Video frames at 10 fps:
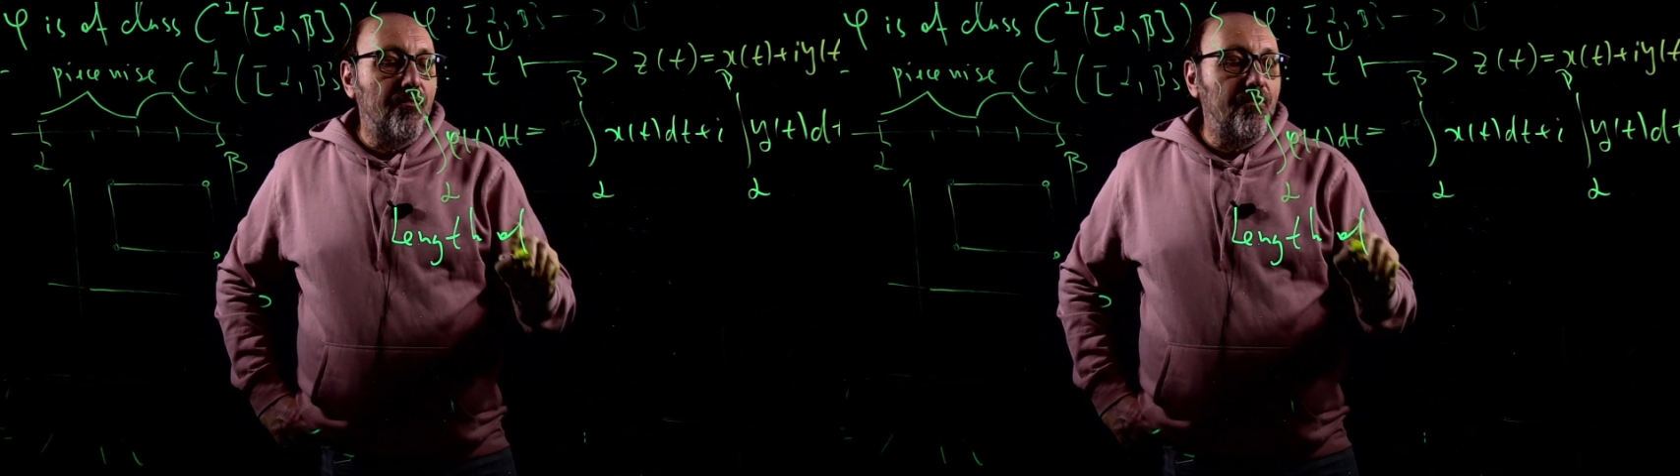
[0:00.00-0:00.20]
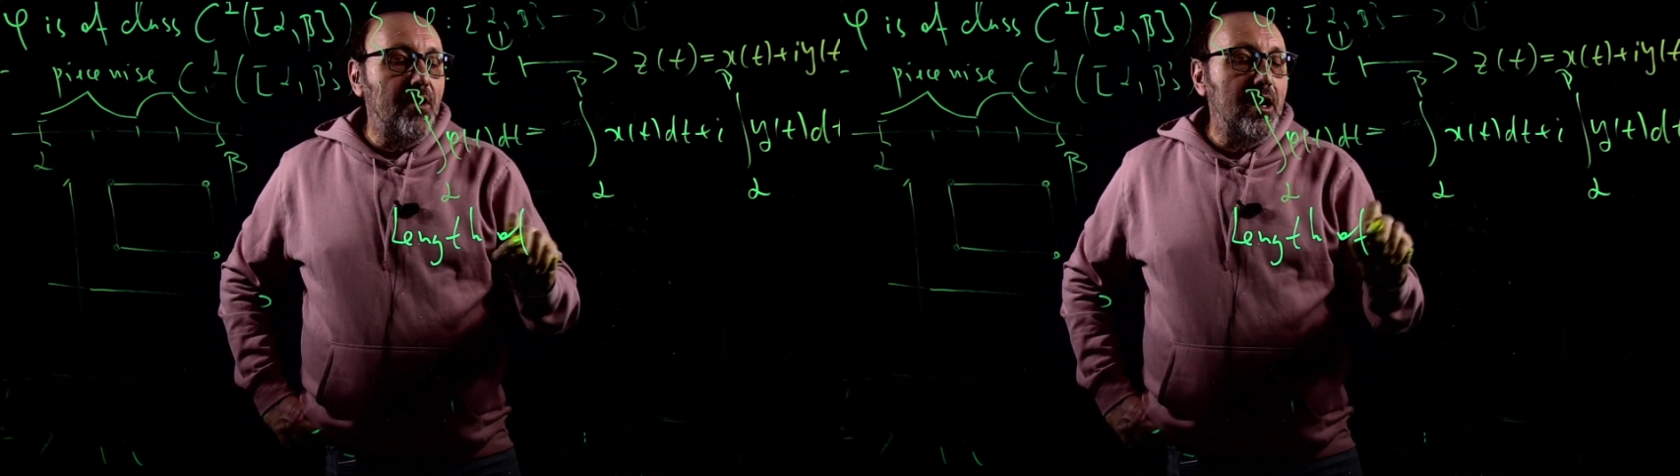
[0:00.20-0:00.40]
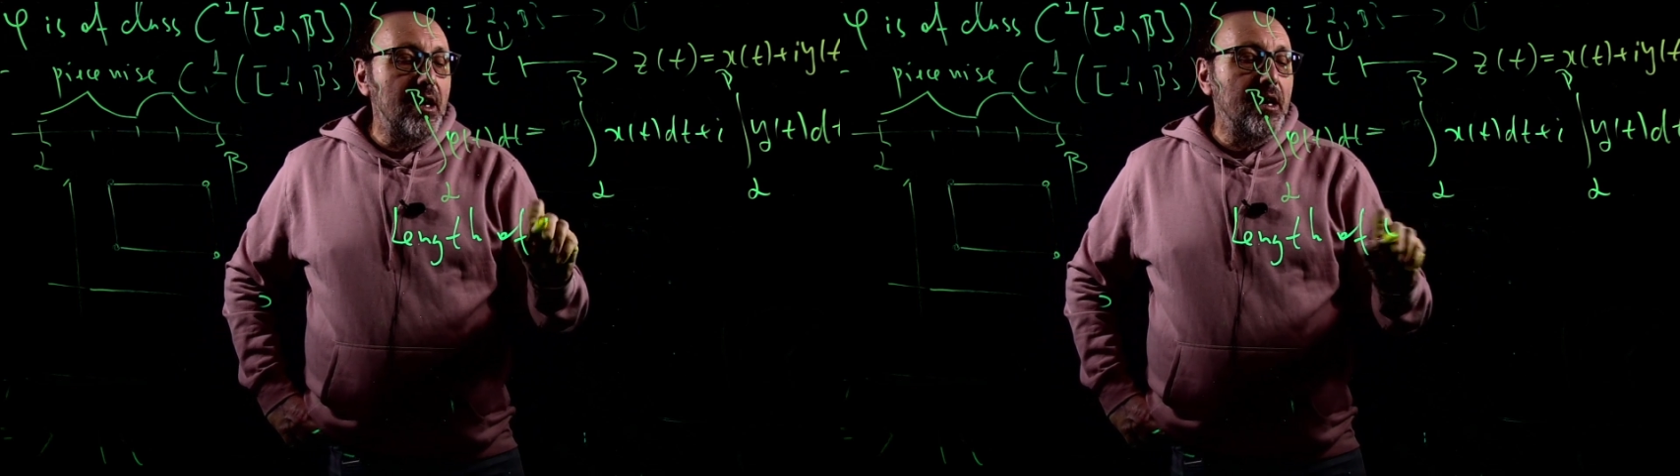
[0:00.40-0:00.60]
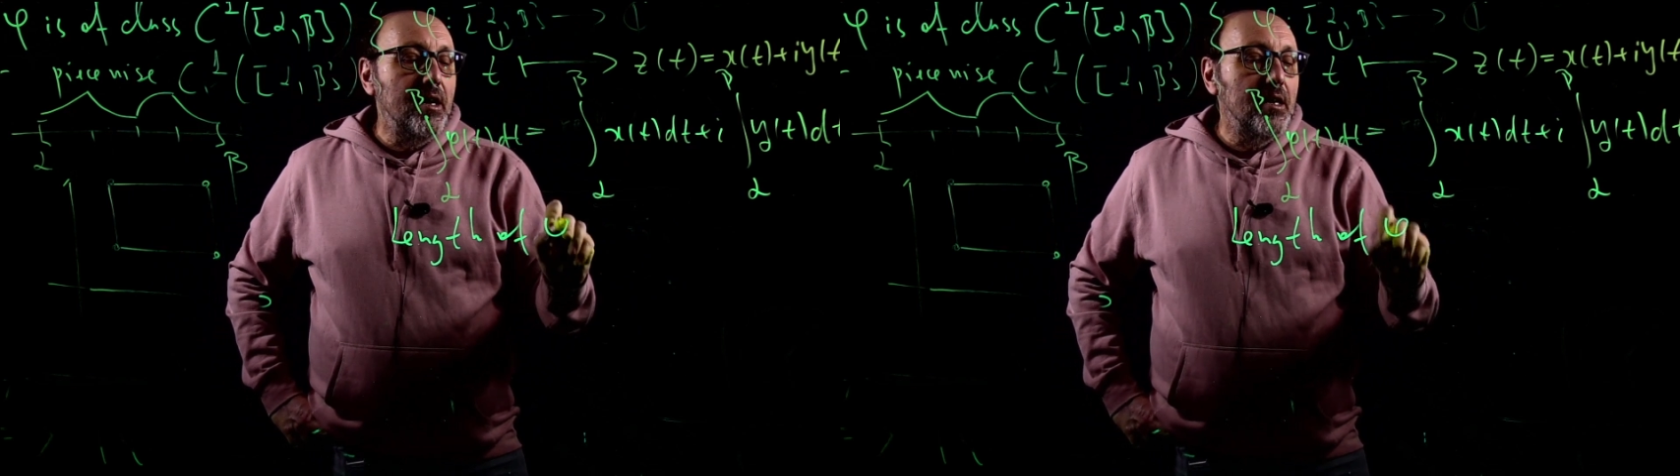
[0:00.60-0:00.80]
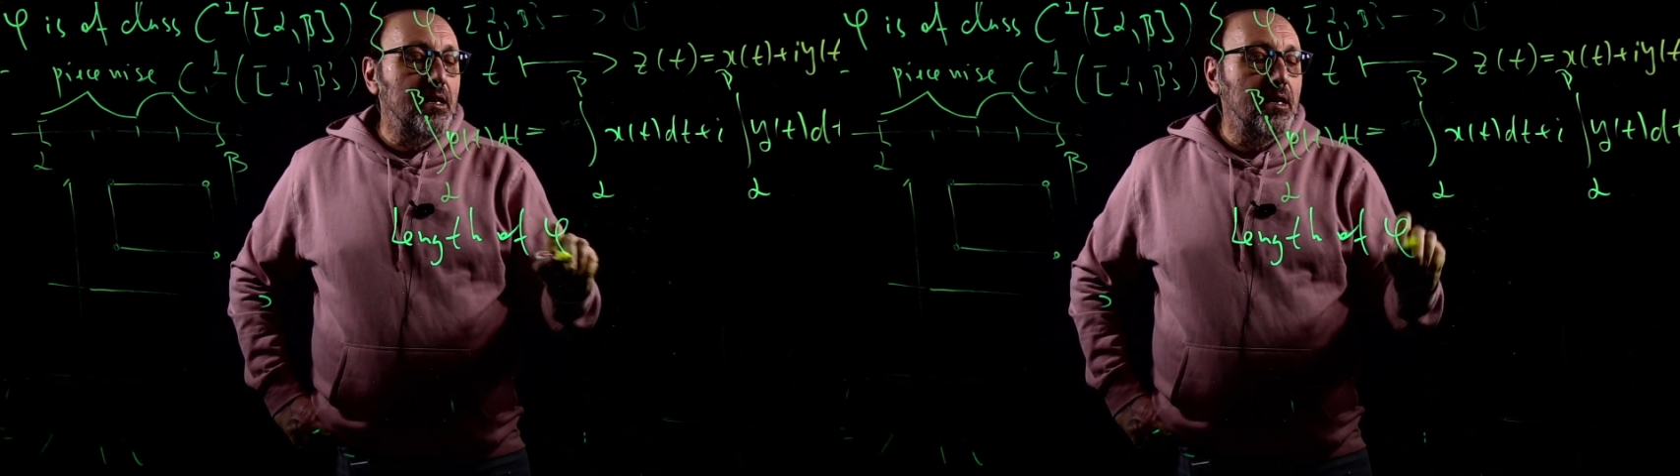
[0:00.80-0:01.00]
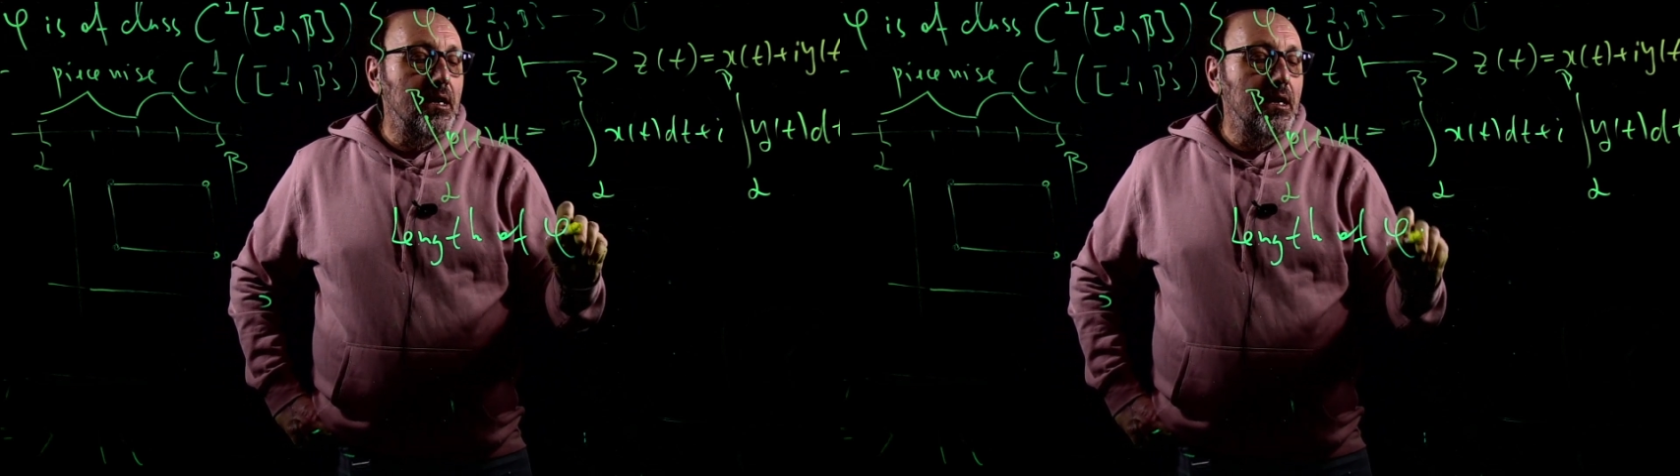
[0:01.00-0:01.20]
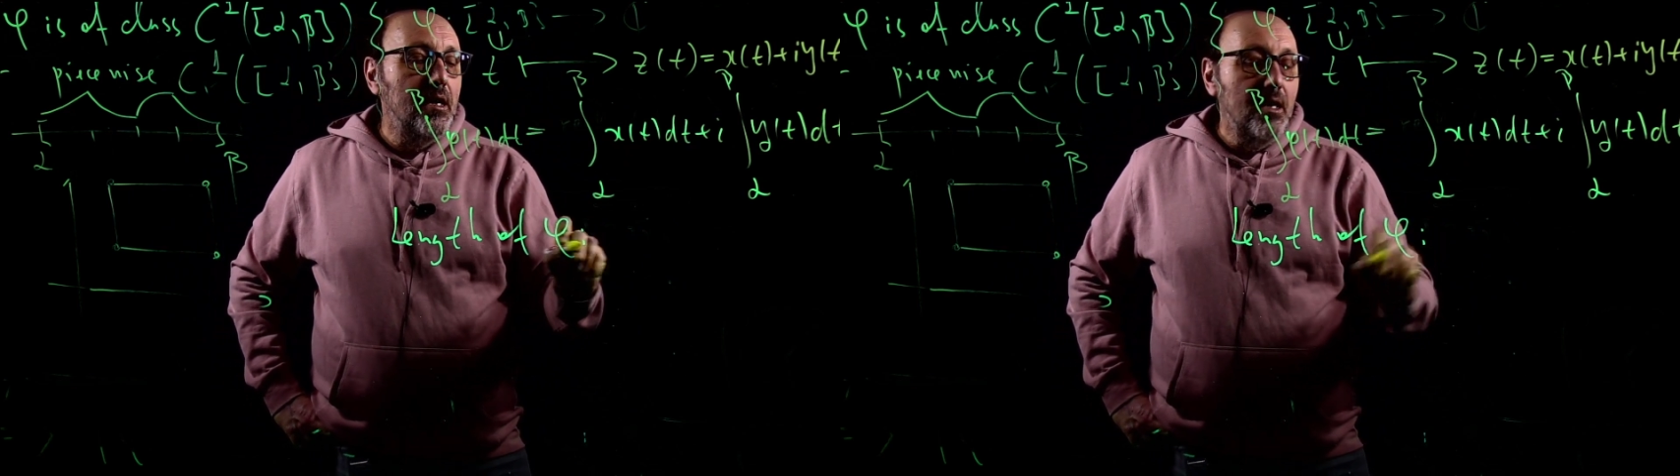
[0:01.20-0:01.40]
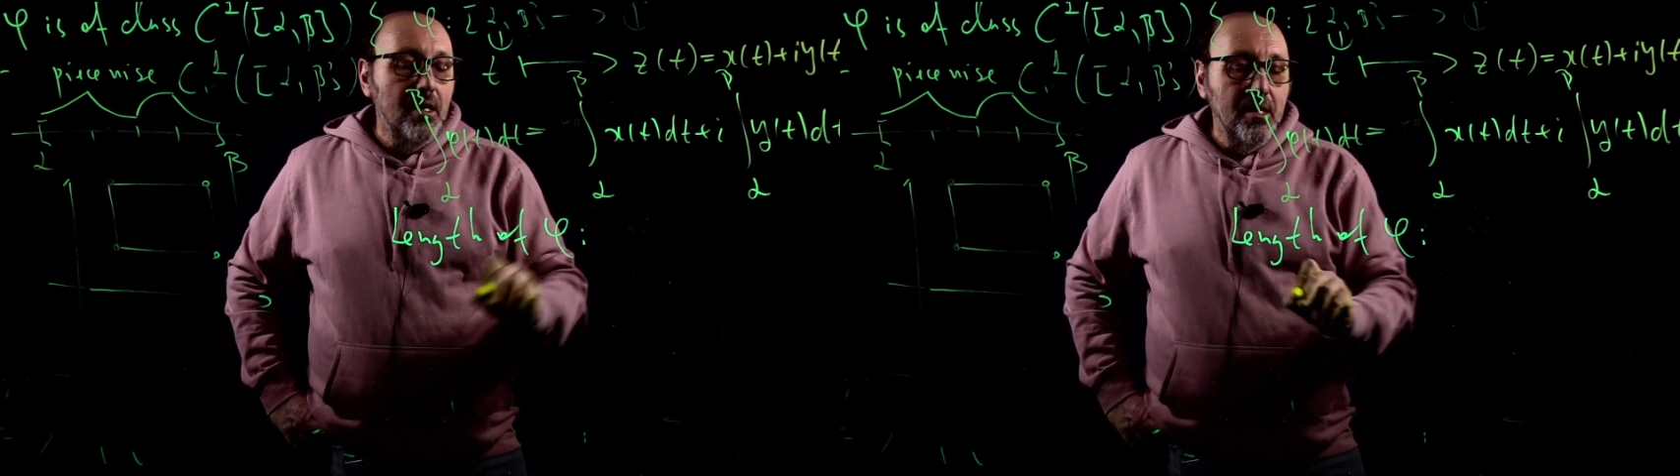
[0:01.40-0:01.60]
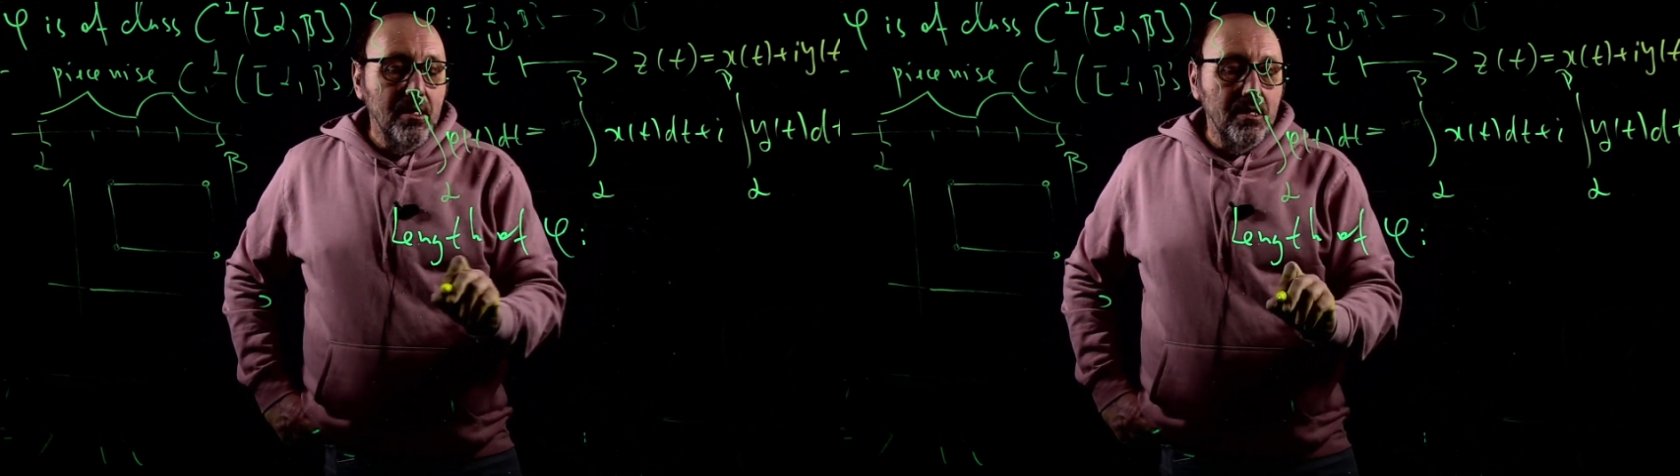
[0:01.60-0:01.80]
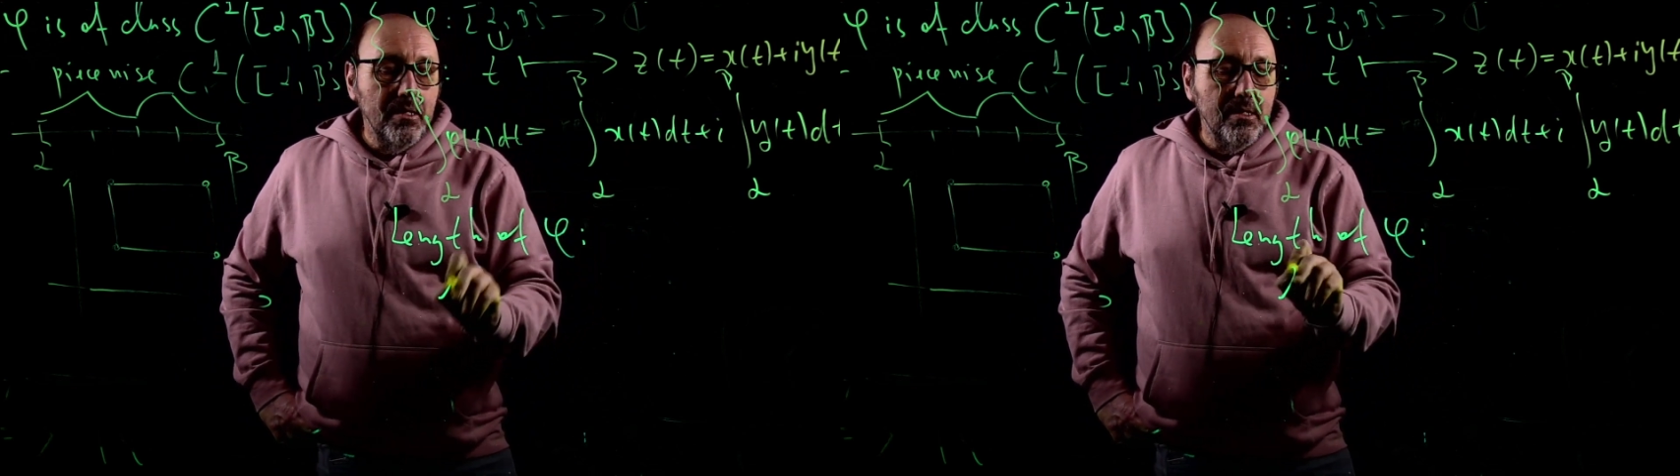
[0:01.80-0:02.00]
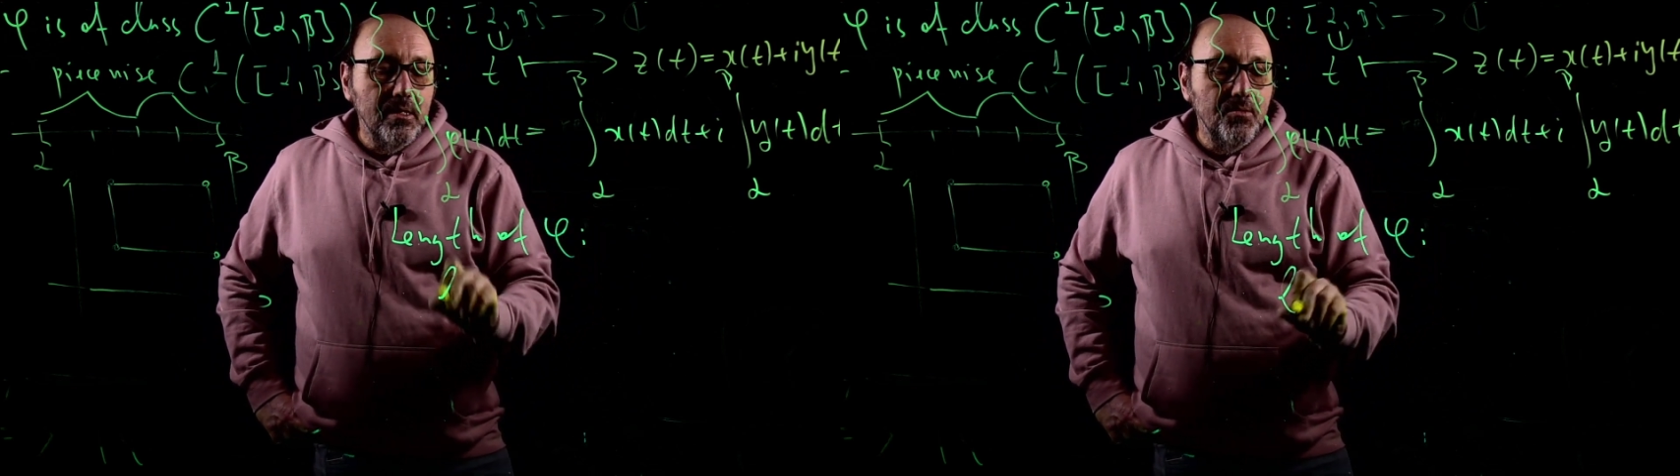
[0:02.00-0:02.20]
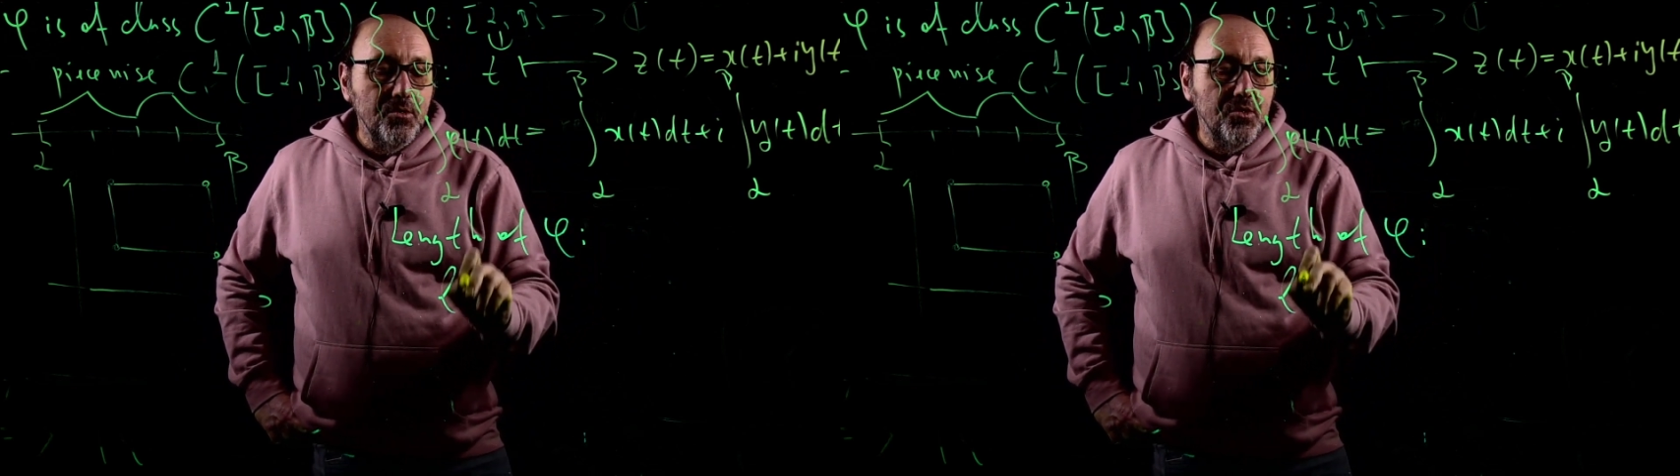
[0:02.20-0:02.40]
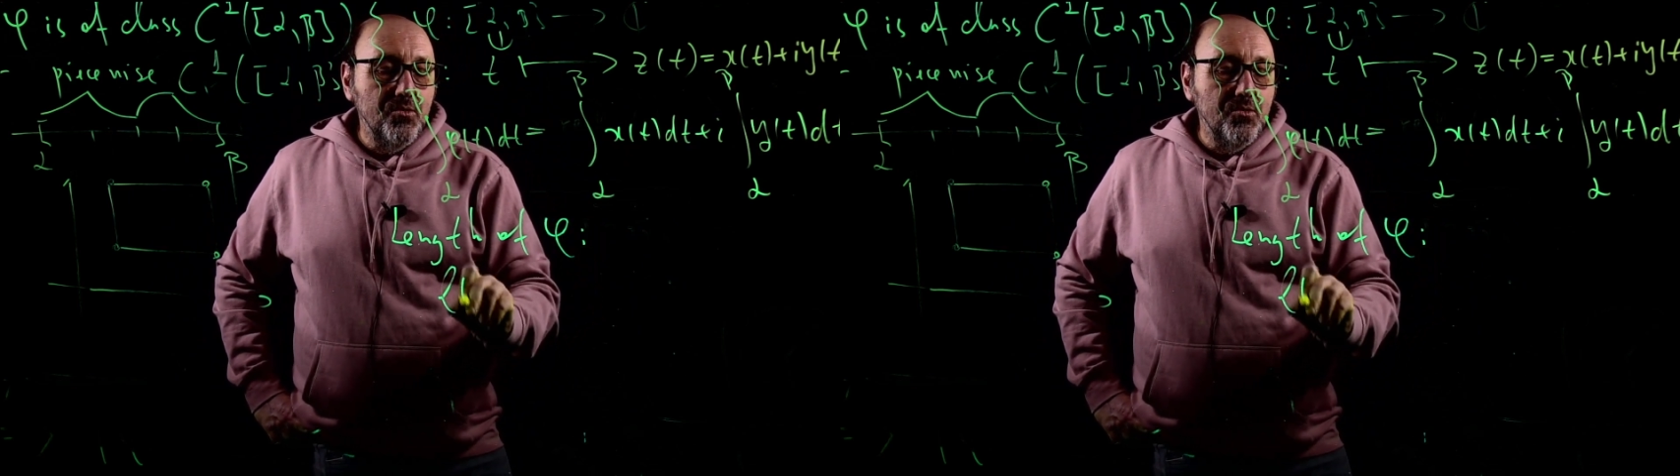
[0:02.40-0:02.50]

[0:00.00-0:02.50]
phi, which